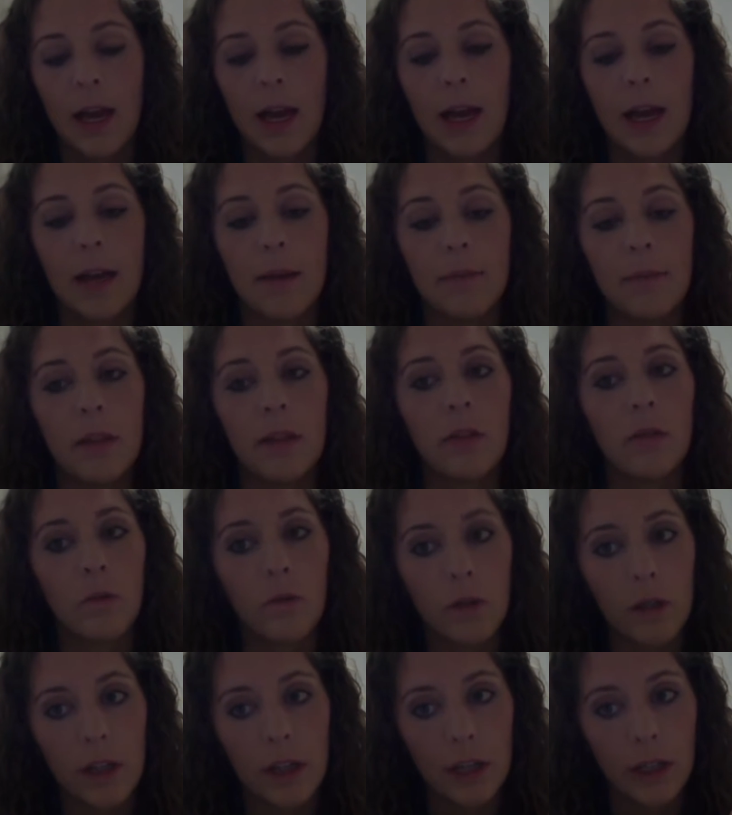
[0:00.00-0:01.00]
This
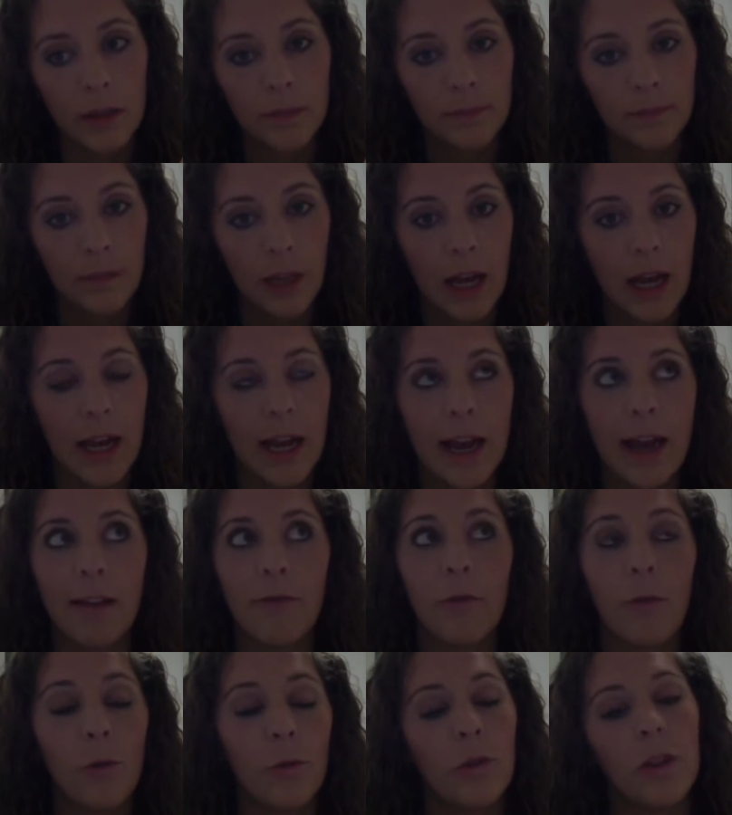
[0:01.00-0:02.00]
school year, I
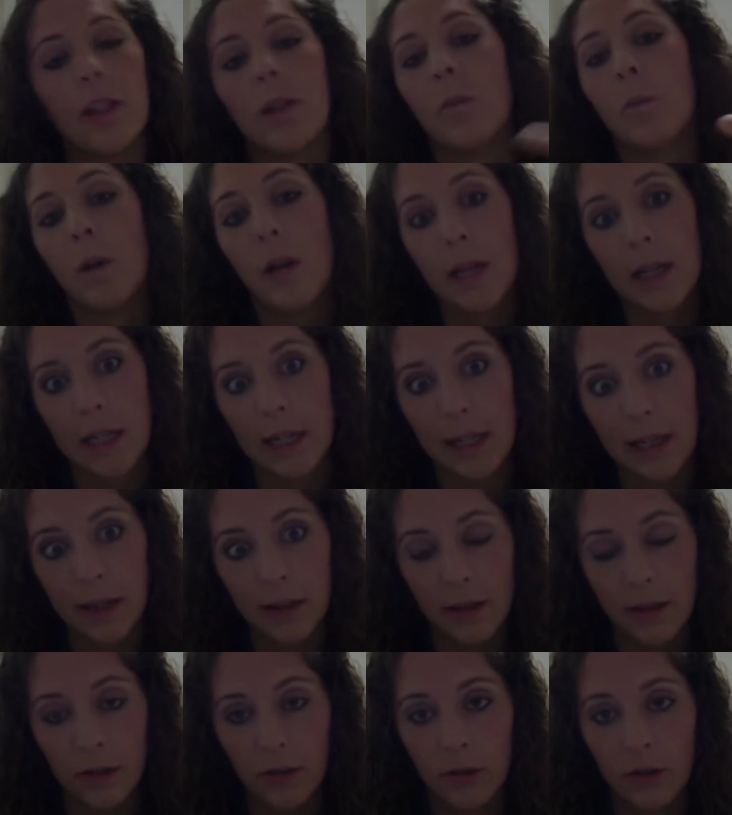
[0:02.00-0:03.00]
have only one
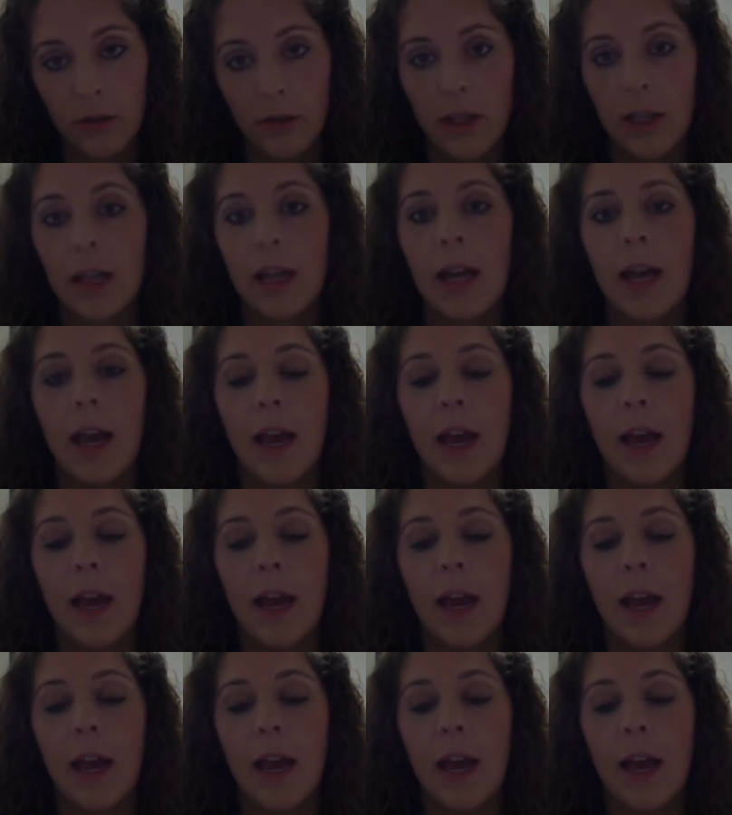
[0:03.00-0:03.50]
ELL student